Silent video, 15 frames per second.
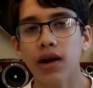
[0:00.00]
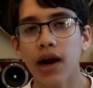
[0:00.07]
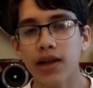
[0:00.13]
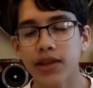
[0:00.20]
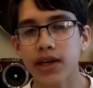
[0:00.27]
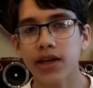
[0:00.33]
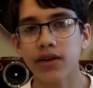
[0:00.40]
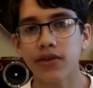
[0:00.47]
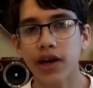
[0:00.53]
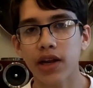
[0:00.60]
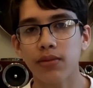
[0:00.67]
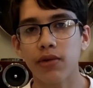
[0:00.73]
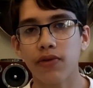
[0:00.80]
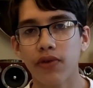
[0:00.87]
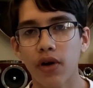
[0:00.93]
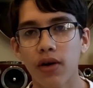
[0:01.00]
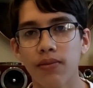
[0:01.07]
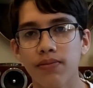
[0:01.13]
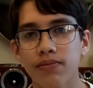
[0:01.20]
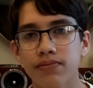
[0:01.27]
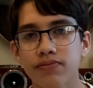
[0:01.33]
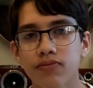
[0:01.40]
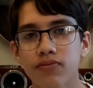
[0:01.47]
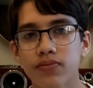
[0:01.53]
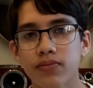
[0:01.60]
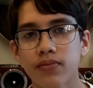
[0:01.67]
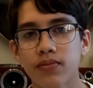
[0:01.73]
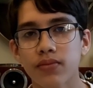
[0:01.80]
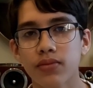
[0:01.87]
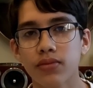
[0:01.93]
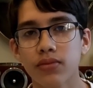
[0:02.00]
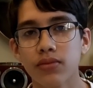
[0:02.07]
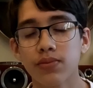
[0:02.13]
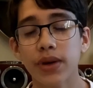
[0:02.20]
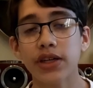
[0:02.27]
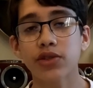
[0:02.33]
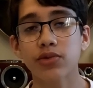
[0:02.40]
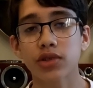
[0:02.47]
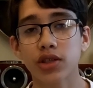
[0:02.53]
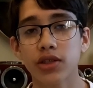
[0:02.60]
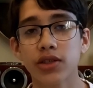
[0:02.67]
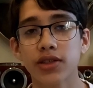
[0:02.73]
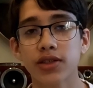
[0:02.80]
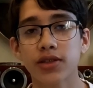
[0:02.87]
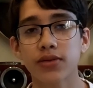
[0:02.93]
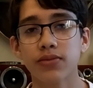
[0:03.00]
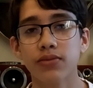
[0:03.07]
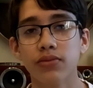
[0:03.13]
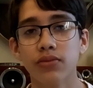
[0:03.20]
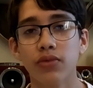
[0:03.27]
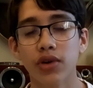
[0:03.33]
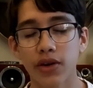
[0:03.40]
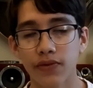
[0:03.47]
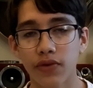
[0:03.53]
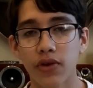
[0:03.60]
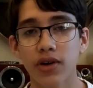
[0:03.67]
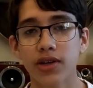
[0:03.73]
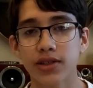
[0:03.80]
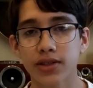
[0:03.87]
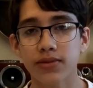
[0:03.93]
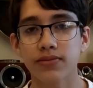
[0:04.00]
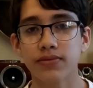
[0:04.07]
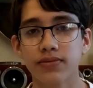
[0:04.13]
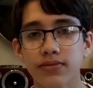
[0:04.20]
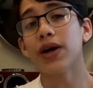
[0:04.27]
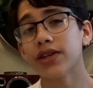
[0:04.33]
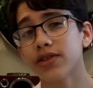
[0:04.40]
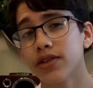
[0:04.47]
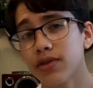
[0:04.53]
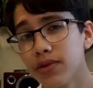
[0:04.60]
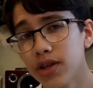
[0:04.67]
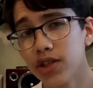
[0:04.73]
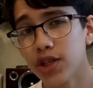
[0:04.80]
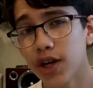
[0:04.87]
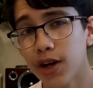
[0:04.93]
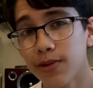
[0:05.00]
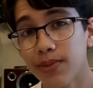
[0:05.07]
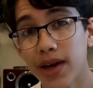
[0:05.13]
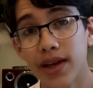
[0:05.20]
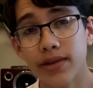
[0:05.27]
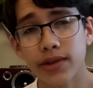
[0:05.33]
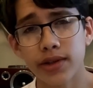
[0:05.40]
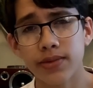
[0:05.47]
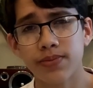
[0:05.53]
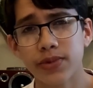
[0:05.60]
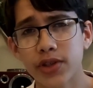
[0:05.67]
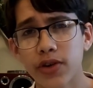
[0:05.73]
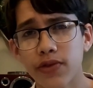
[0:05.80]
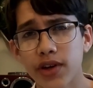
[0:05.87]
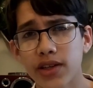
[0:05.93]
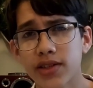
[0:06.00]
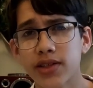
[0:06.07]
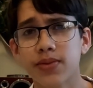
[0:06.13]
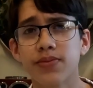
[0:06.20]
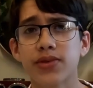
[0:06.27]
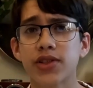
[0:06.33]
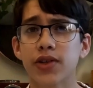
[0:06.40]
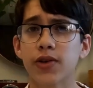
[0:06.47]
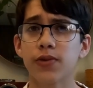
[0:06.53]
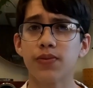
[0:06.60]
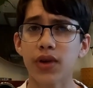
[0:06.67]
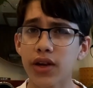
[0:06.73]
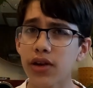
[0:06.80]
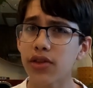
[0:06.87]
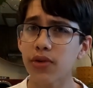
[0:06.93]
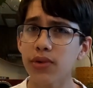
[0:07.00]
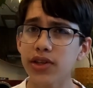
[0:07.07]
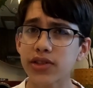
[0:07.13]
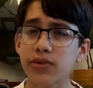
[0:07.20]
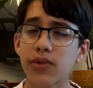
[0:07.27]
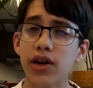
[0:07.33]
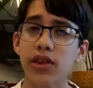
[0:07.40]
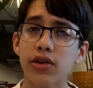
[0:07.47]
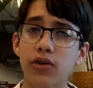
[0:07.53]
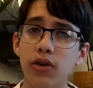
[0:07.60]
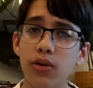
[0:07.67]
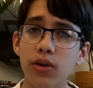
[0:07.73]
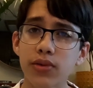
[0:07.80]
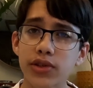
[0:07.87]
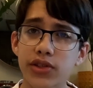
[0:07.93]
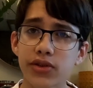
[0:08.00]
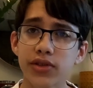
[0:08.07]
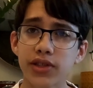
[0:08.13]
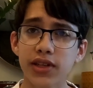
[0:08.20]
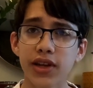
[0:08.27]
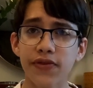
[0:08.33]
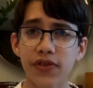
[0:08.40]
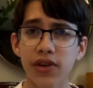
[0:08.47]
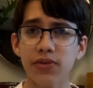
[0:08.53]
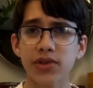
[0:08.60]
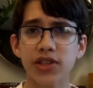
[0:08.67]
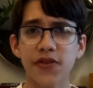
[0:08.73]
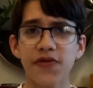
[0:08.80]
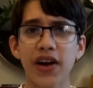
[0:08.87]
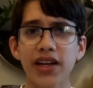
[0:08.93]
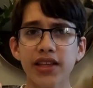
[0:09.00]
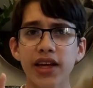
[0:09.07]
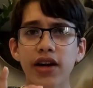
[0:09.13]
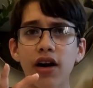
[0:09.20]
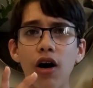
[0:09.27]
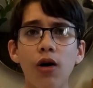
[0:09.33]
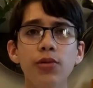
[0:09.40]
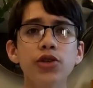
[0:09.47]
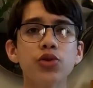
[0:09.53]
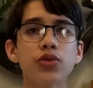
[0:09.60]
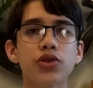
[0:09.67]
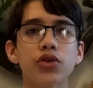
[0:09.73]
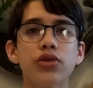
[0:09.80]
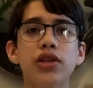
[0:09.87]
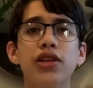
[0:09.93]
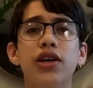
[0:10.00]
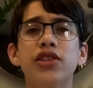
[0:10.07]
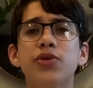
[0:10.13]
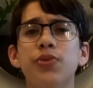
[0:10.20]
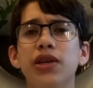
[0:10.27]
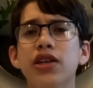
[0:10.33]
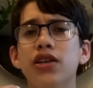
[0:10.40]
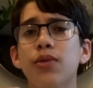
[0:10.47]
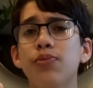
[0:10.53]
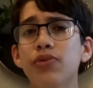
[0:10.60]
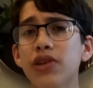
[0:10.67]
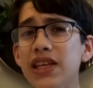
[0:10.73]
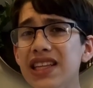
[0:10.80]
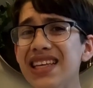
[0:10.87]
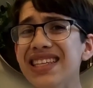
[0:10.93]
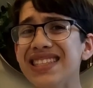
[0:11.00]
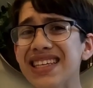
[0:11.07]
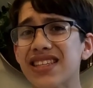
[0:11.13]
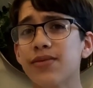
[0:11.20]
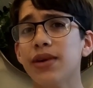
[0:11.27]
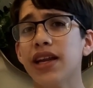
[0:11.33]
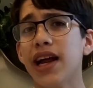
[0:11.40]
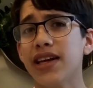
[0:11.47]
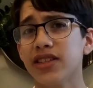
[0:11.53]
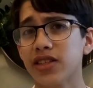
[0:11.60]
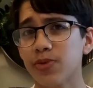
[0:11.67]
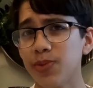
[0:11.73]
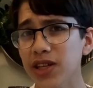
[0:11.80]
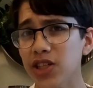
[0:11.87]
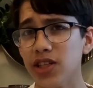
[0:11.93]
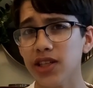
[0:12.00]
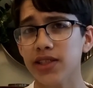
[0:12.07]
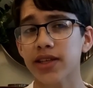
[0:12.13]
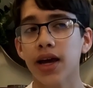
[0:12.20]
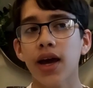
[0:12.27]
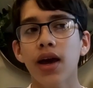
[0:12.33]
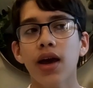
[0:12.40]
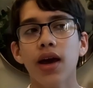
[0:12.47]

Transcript: at the end of Animal Farm. Best wishes, William Flores. So back to the Green Cherub and the Soviets. So another reason why the Cold War was so significant was the fact that it almost resulted in us being completely decimated as a species